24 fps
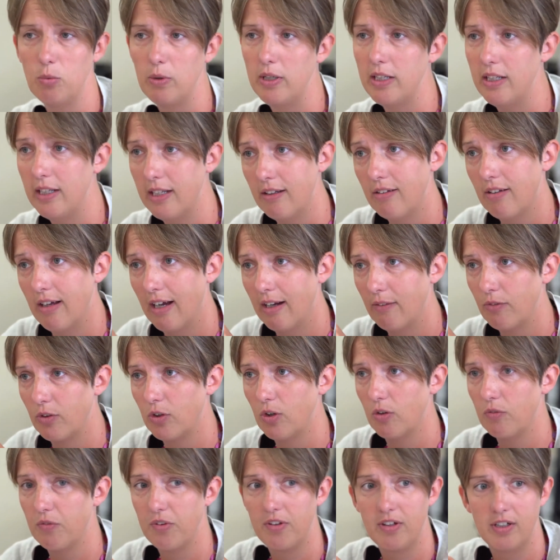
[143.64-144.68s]
Feedback is
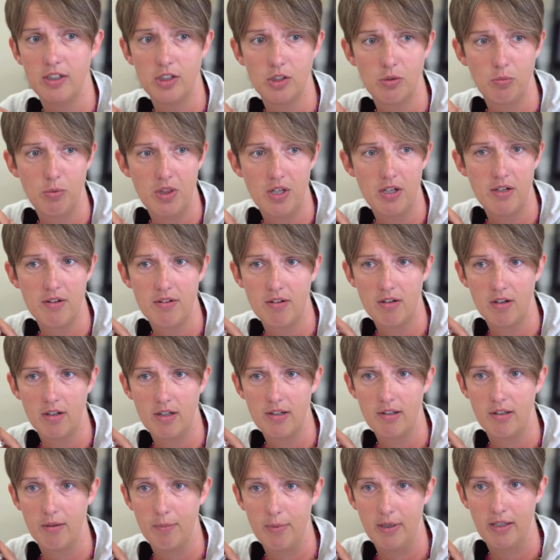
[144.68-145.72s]
going to become more
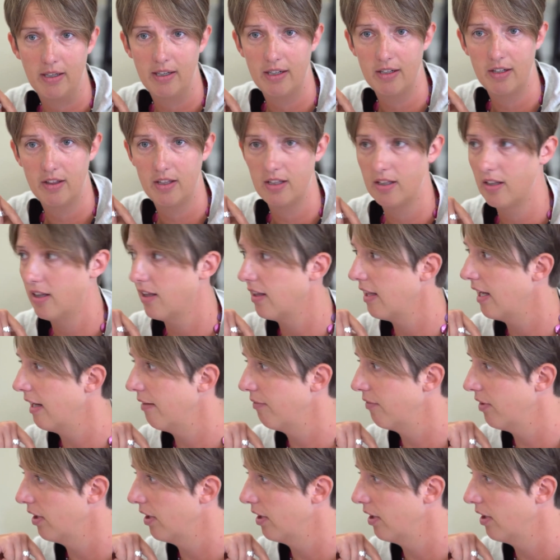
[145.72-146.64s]
generative, it's going to